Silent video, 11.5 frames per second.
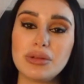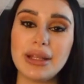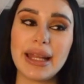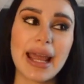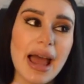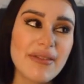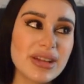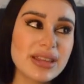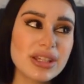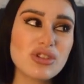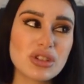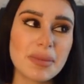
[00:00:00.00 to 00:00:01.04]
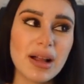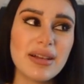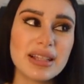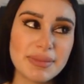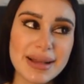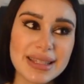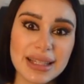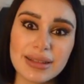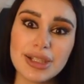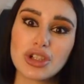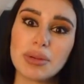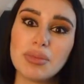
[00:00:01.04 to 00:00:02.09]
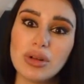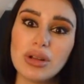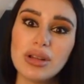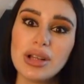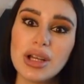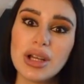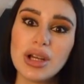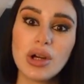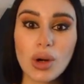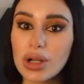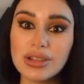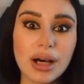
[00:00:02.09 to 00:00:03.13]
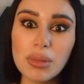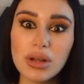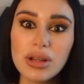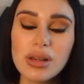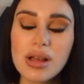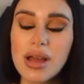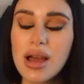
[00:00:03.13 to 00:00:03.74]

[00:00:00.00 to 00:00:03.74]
like everything you smell is basically triple or double.